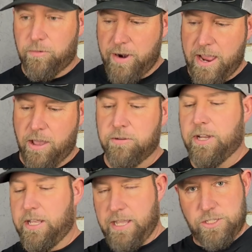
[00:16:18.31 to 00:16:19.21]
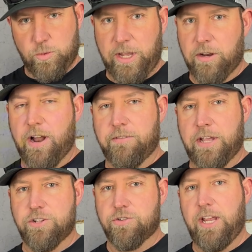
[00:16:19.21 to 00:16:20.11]
around and they swing it around
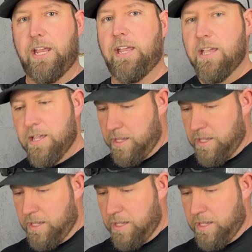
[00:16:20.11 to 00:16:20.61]
that tree,